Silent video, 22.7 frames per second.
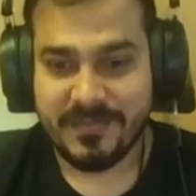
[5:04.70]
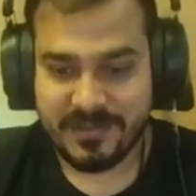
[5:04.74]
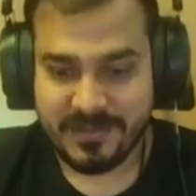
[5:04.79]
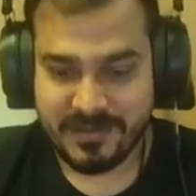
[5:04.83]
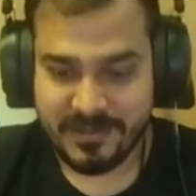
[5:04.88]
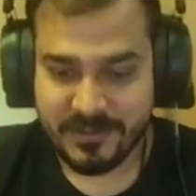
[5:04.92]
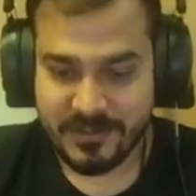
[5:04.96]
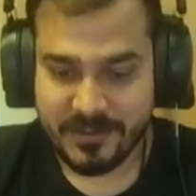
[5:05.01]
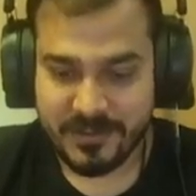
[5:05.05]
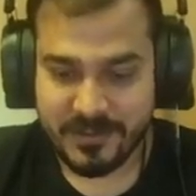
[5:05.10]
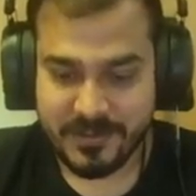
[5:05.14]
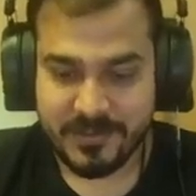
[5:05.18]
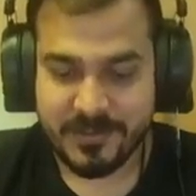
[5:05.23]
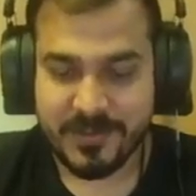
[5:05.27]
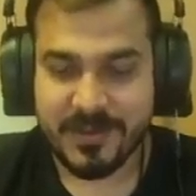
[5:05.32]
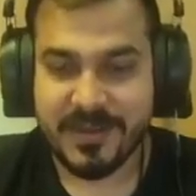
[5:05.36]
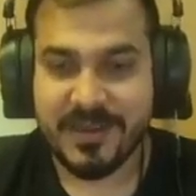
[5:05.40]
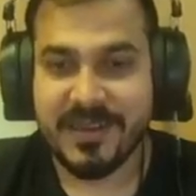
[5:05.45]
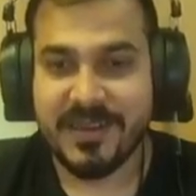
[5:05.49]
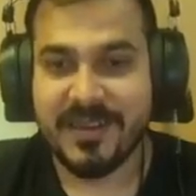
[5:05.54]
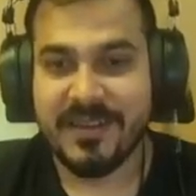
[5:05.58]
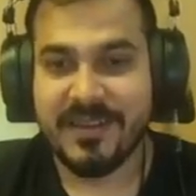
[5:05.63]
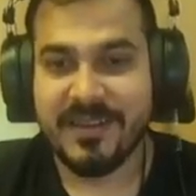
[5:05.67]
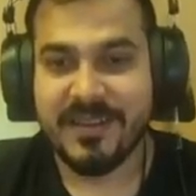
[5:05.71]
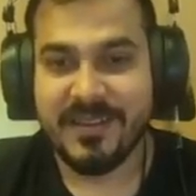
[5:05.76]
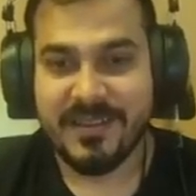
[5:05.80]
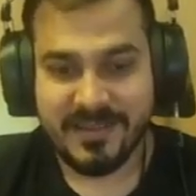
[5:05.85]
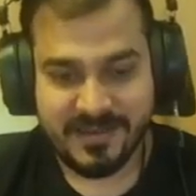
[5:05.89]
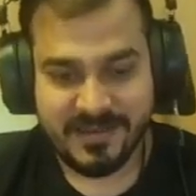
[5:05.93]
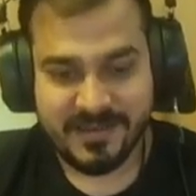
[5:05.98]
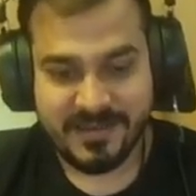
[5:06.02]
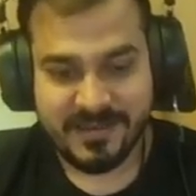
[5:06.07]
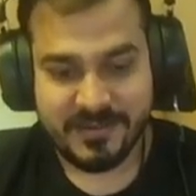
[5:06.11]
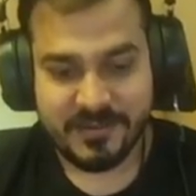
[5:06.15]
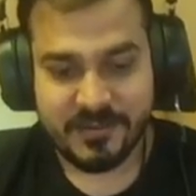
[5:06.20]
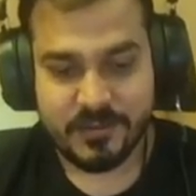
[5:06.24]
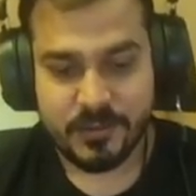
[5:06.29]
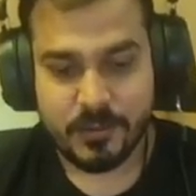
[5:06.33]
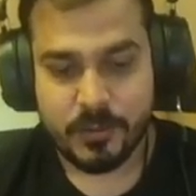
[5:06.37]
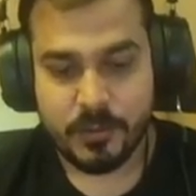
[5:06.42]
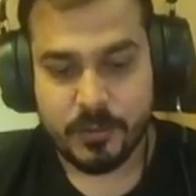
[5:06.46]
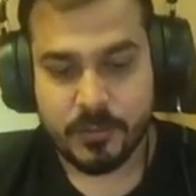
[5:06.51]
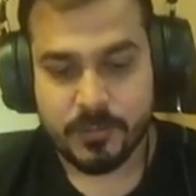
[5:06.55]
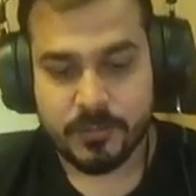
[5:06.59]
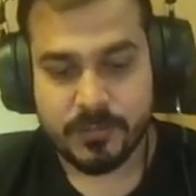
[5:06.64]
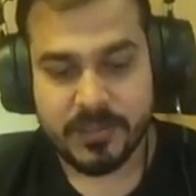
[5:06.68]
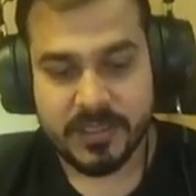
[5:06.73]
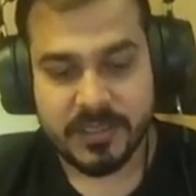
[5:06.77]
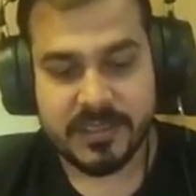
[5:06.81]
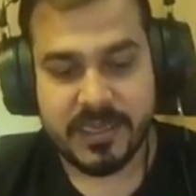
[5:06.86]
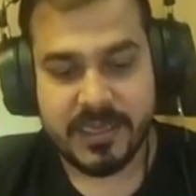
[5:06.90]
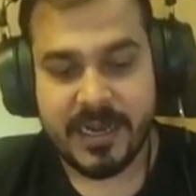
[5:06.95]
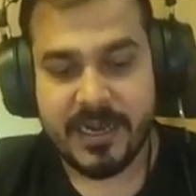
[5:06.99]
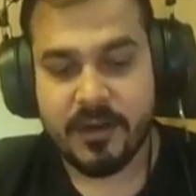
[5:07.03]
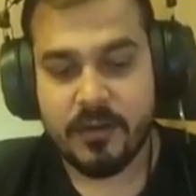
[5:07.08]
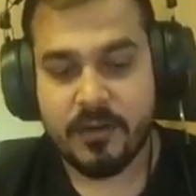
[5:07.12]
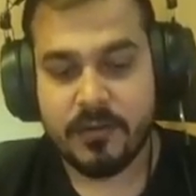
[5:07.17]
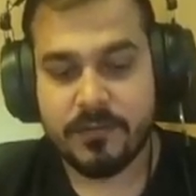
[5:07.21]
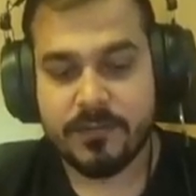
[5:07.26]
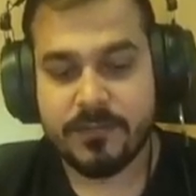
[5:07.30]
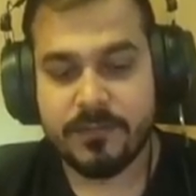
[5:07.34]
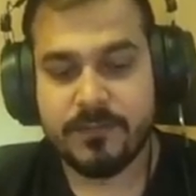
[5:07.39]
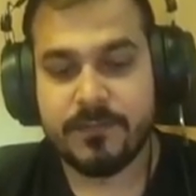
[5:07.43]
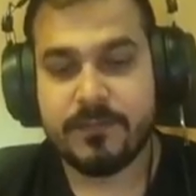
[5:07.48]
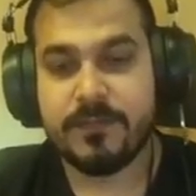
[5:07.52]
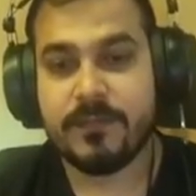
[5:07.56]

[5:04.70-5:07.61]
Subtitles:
you know, so this kind of